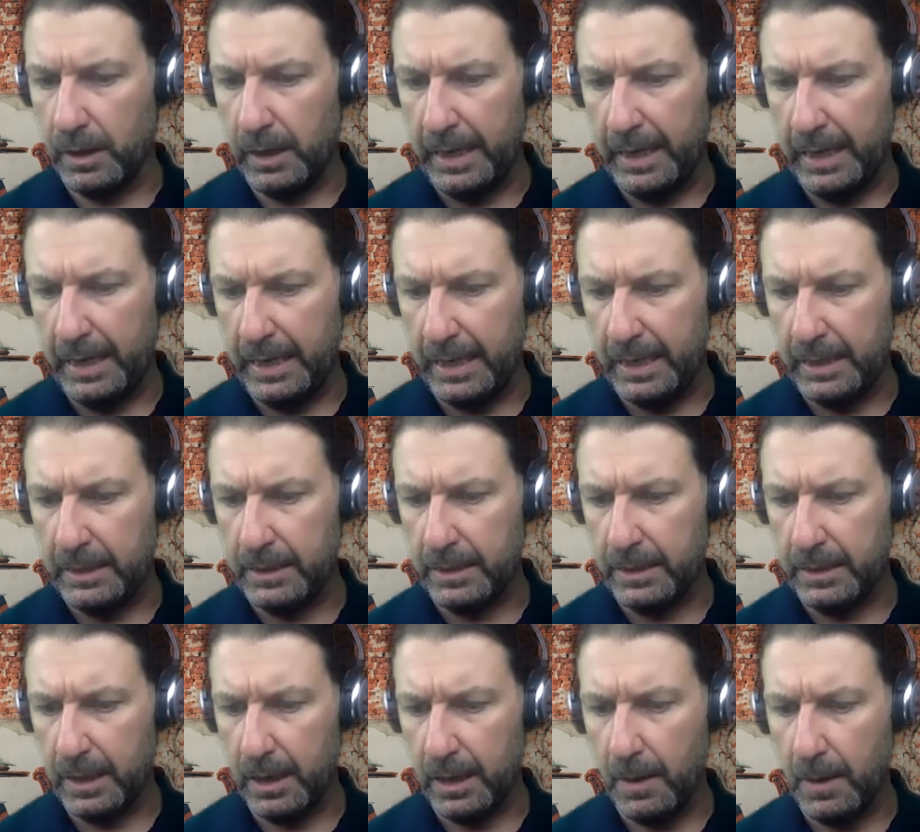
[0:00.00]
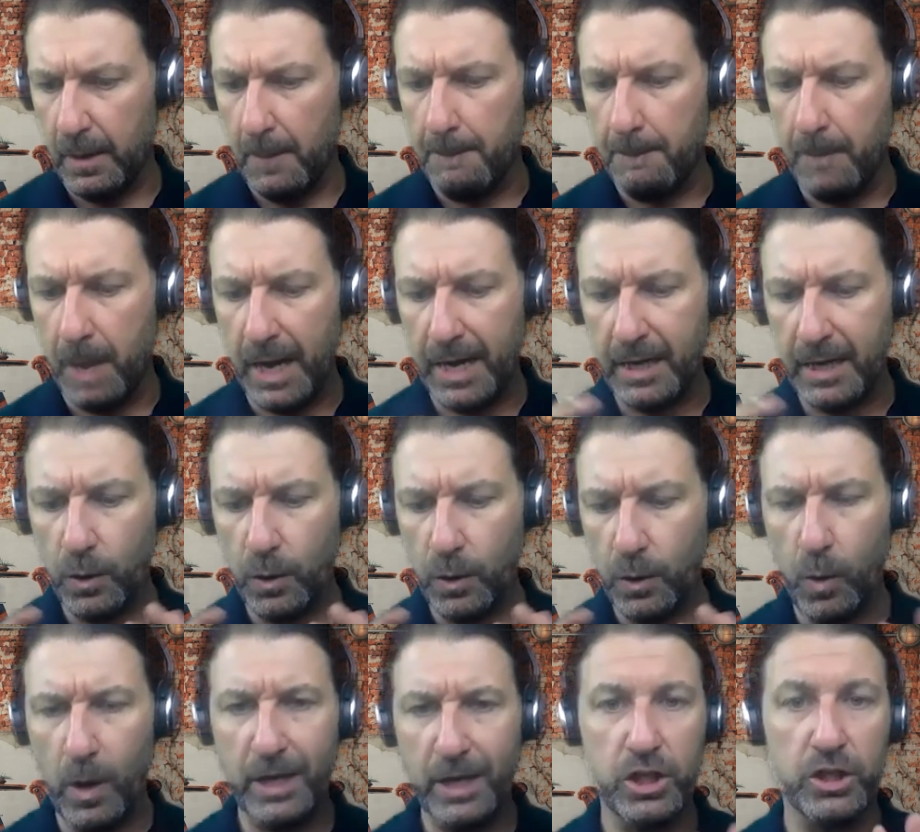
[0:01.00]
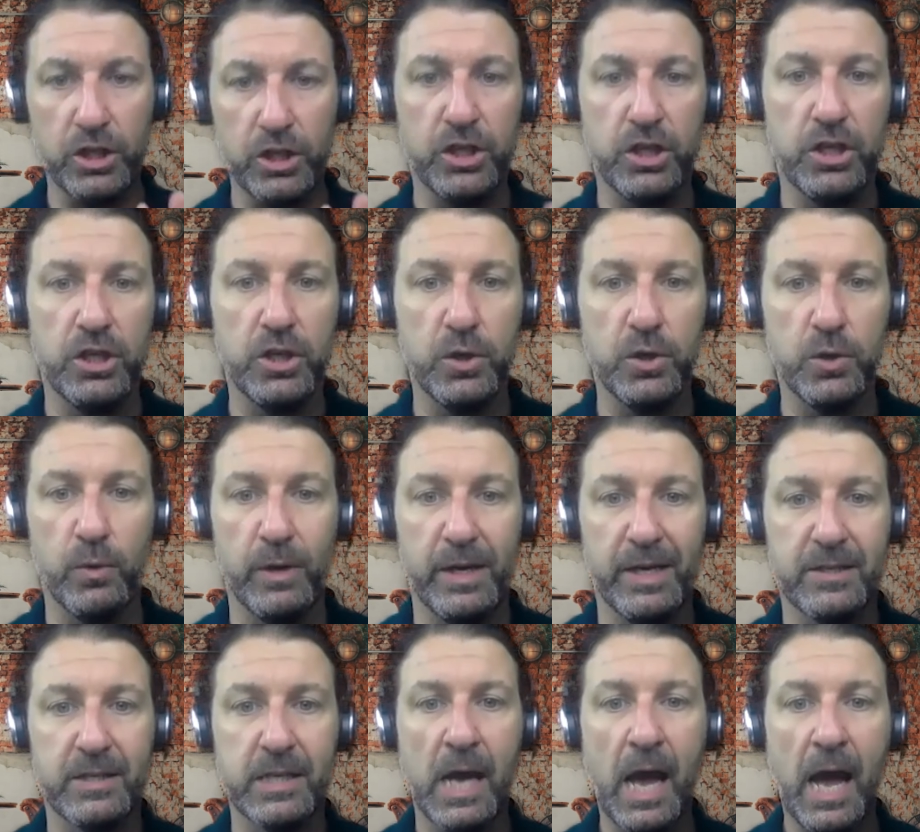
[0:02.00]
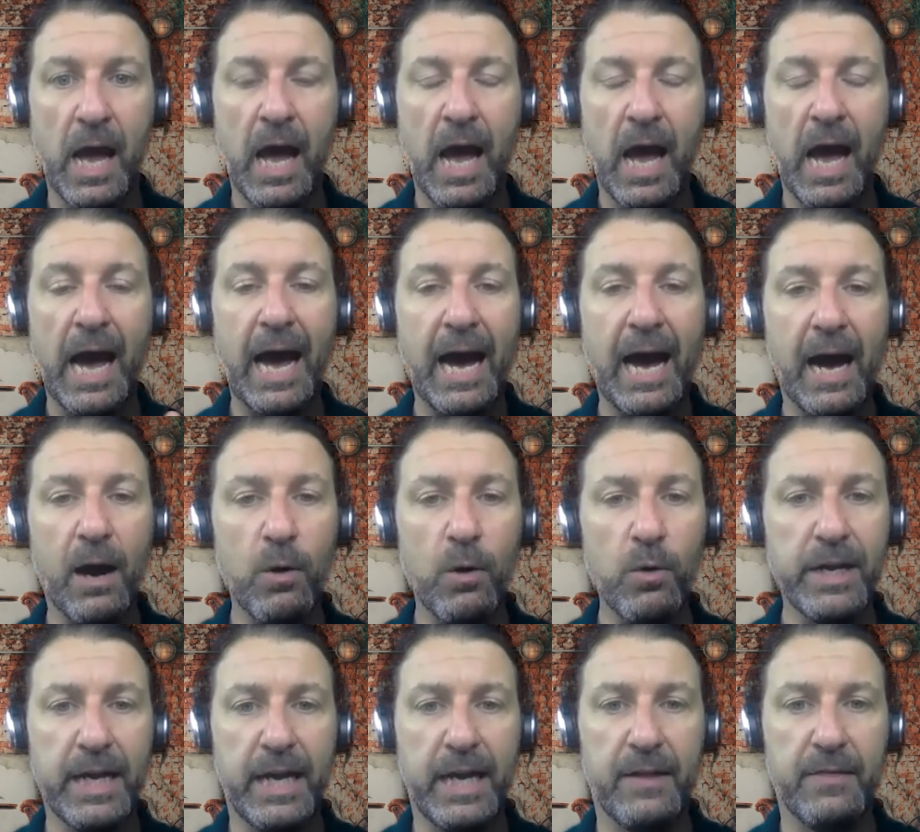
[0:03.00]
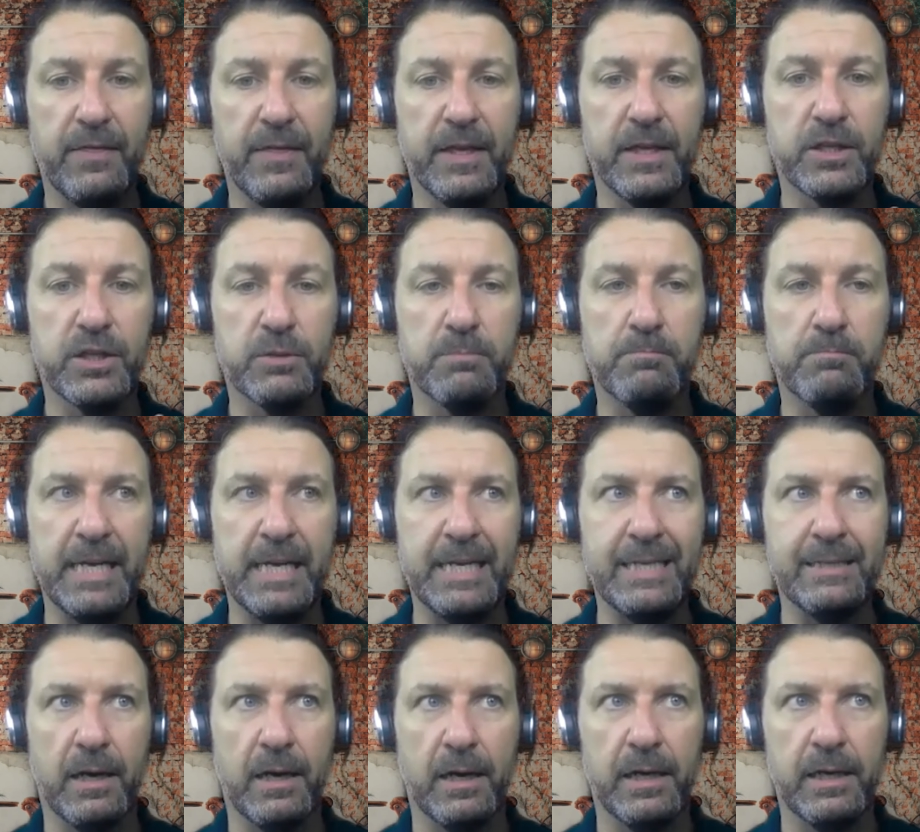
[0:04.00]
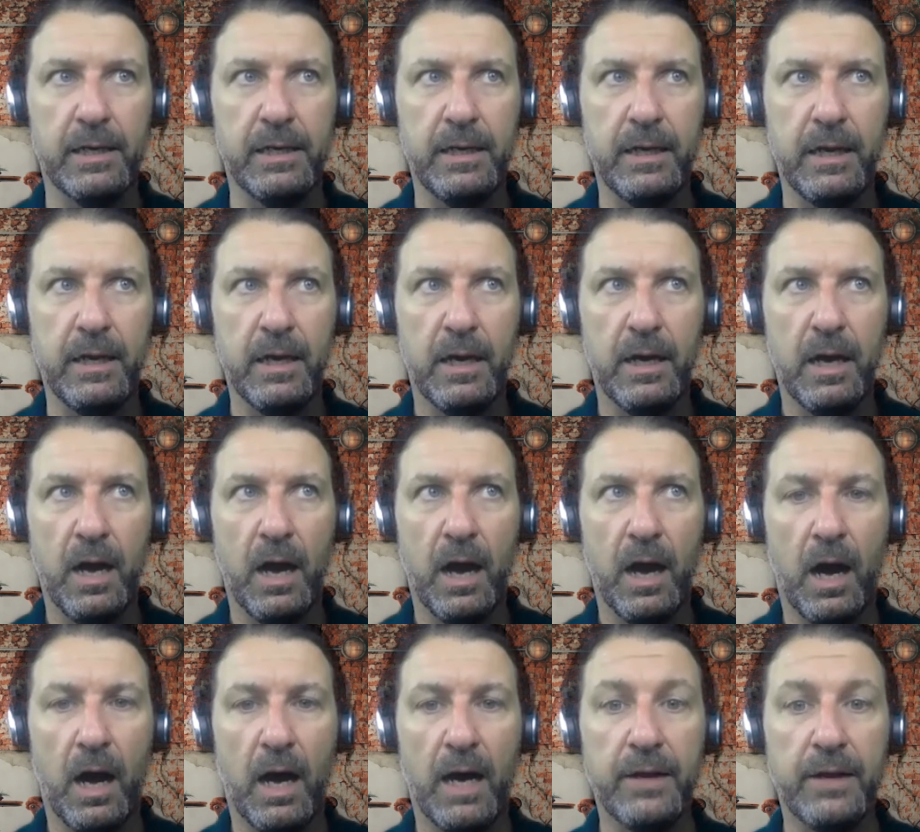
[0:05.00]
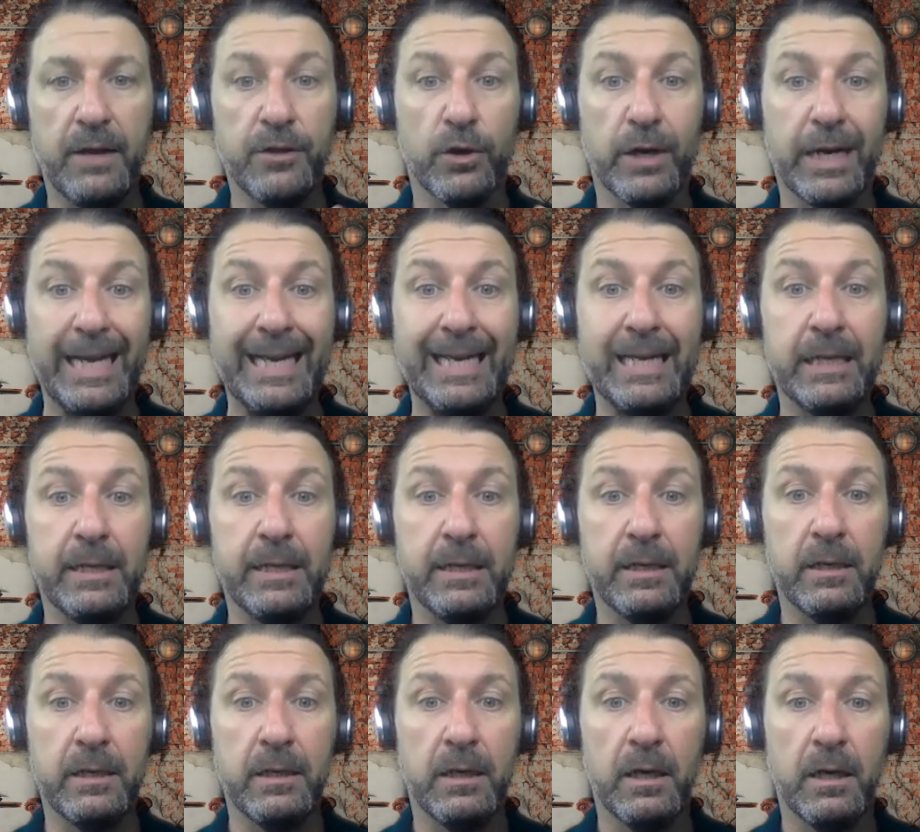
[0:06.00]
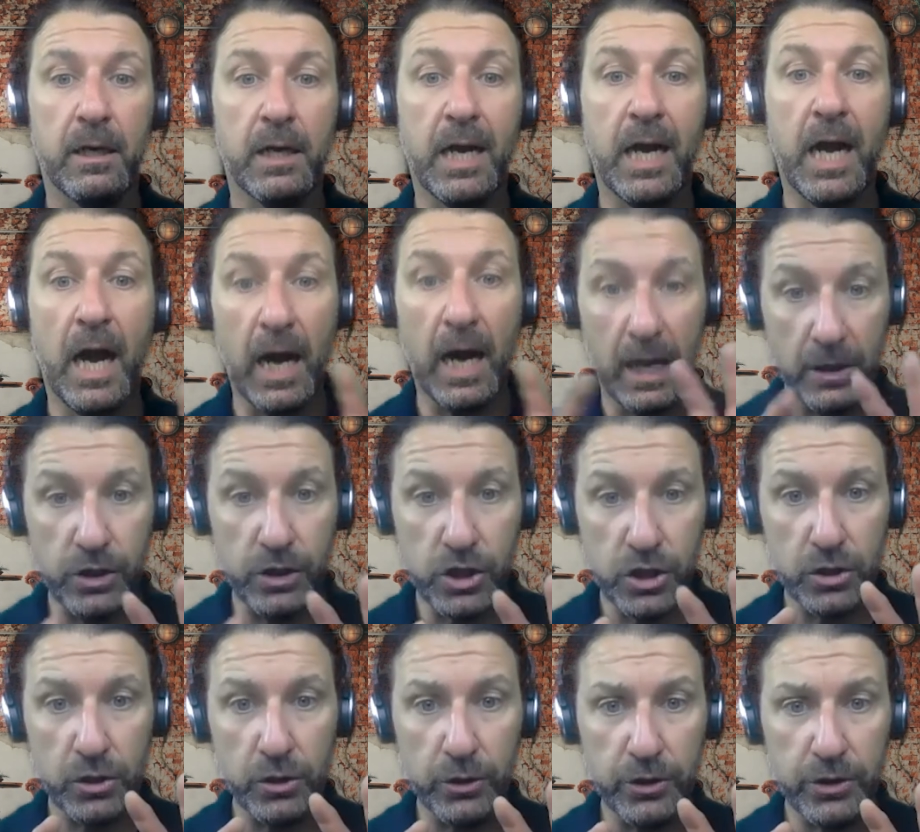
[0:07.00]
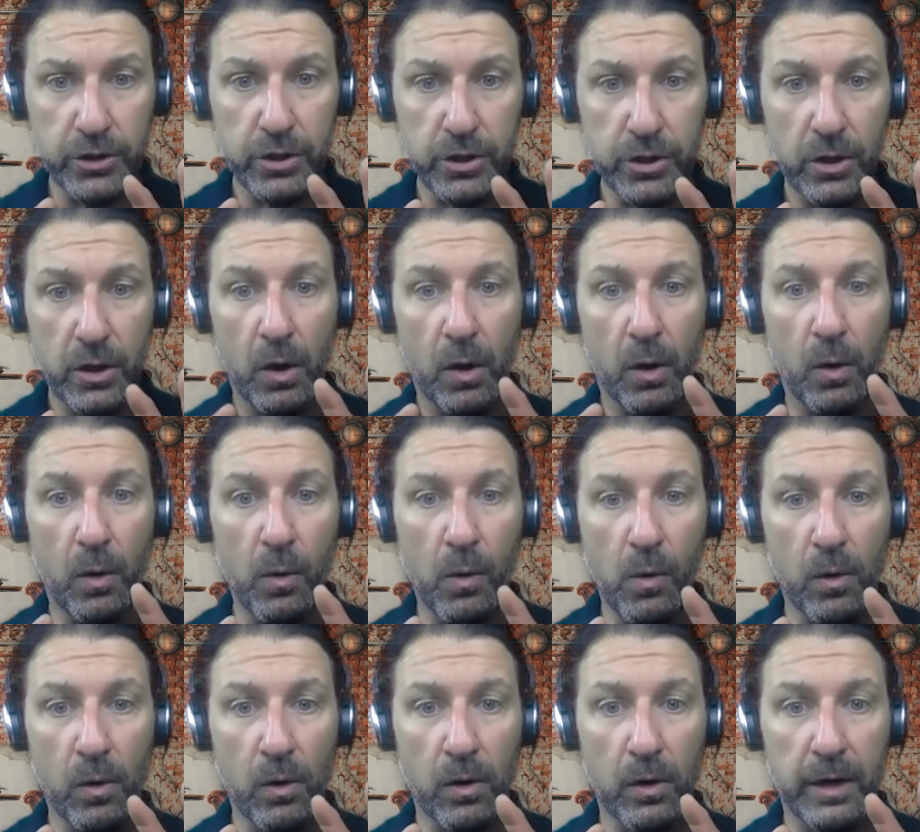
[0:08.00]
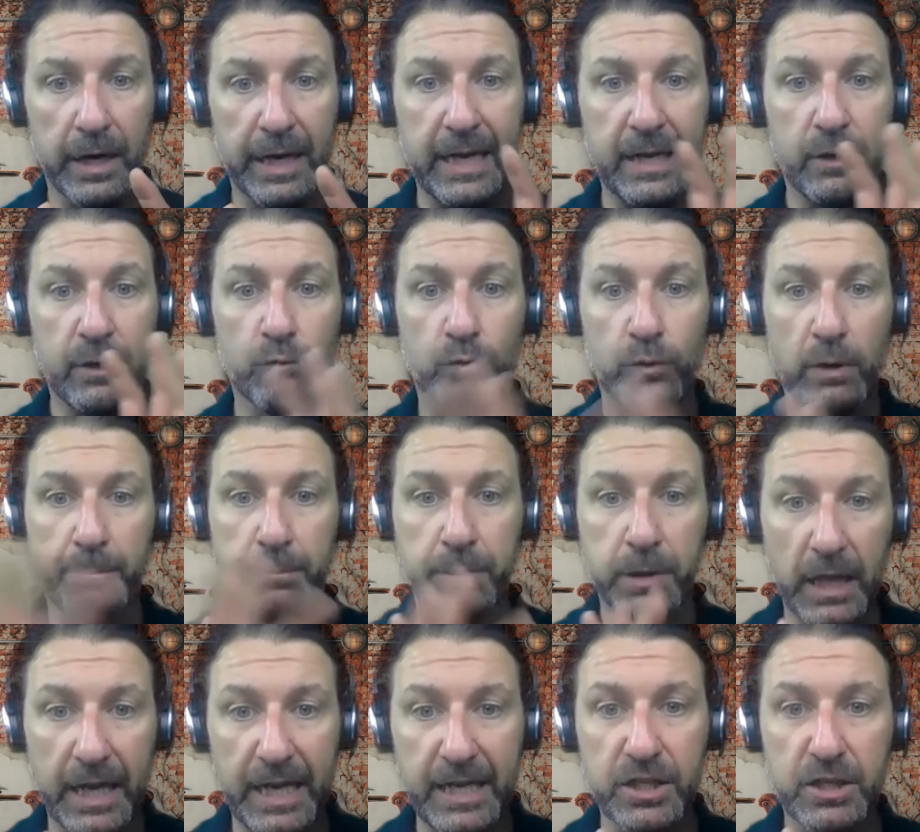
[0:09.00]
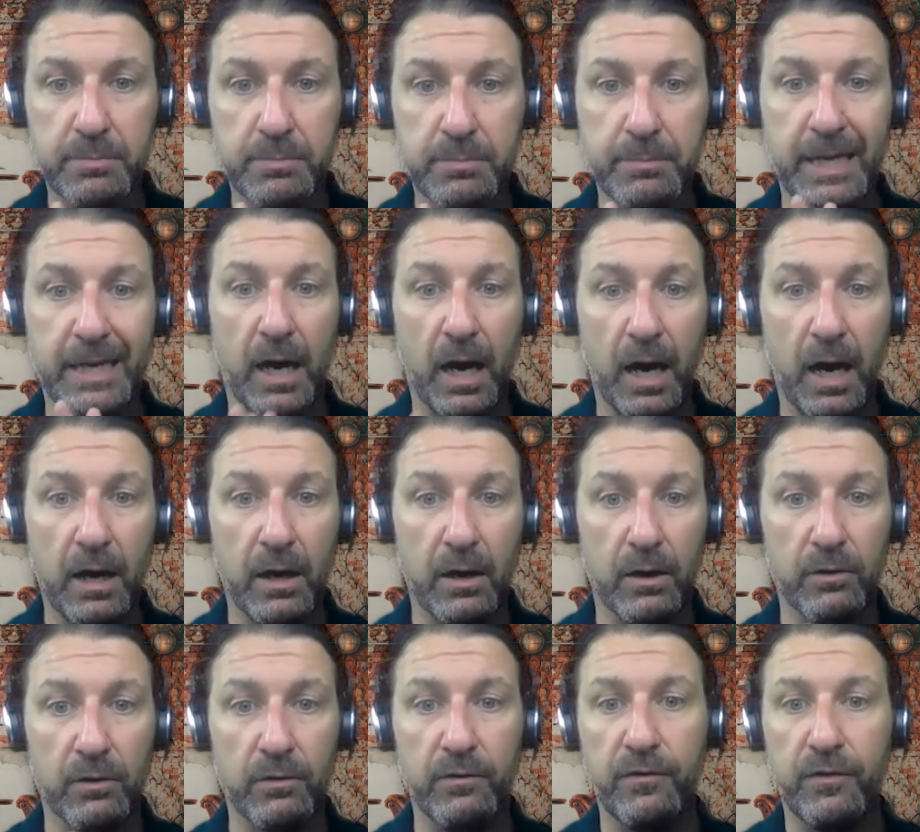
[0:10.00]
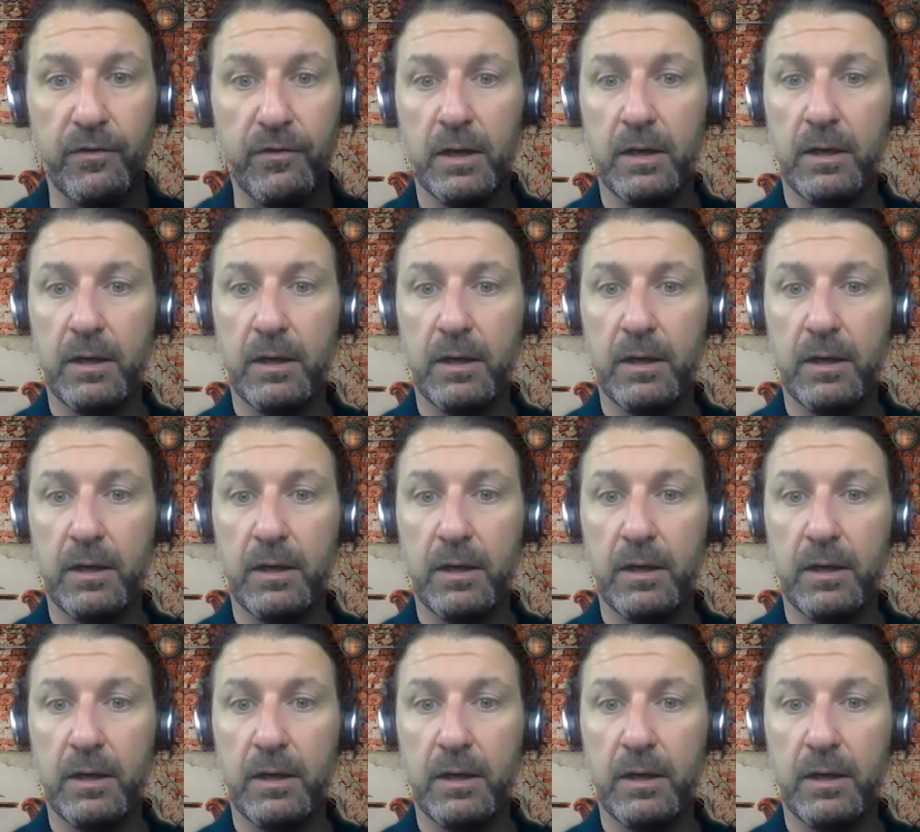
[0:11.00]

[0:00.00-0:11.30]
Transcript: And my question to you is, how can this be done either in concert or in replacement of